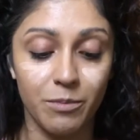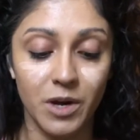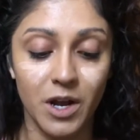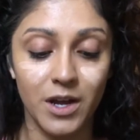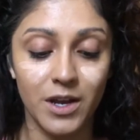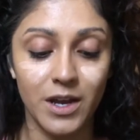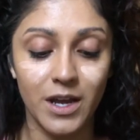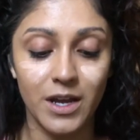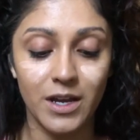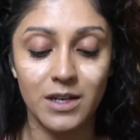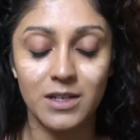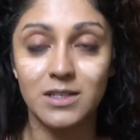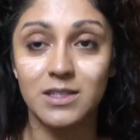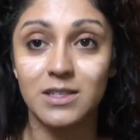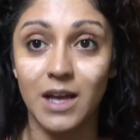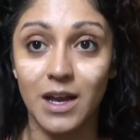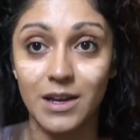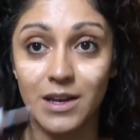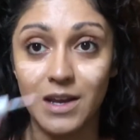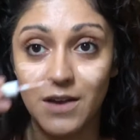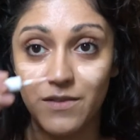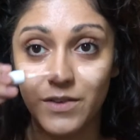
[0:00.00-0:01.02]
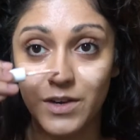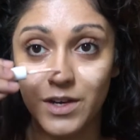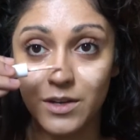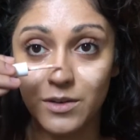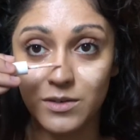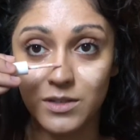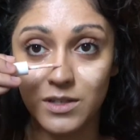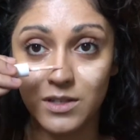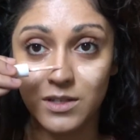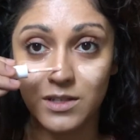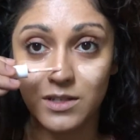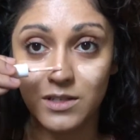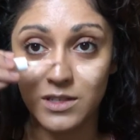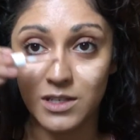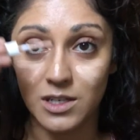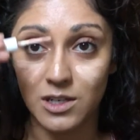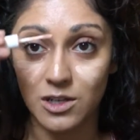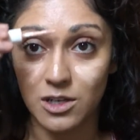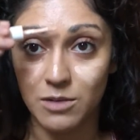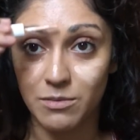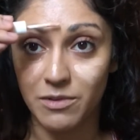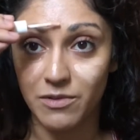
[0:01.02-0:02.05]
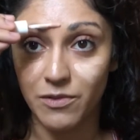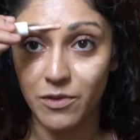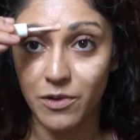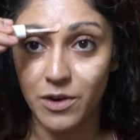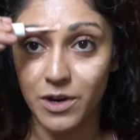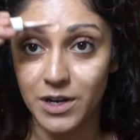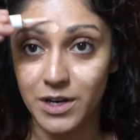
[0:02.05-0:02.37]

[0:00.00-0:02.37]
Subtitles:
products, I'd never used this concealer before,